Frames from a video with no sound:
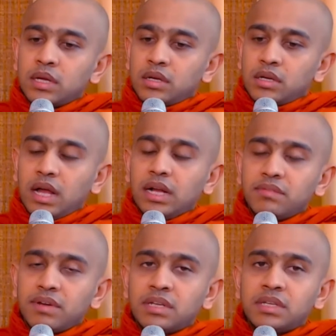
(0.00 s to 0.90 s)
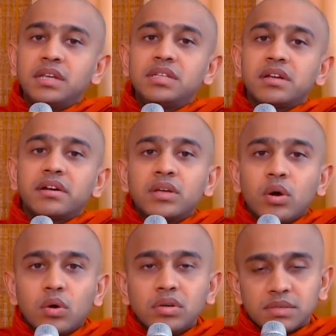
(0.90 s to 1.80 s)
cultivate and generate
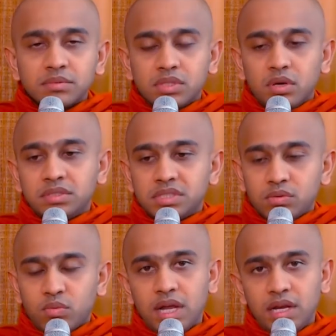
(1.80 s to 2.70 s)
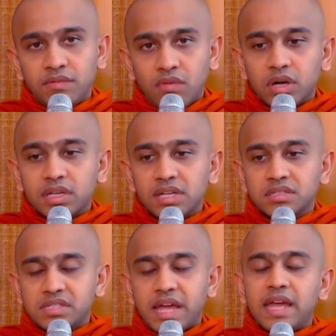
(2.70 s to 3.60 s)
wholesome thoughts while walking,
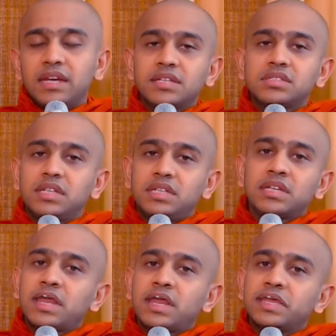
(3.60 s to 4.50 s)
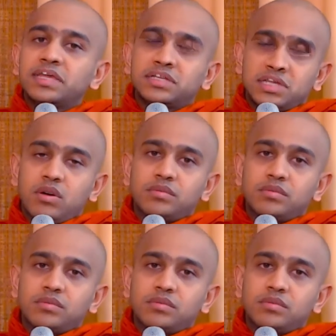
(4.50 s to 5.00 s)
standing, sitting, and lying down.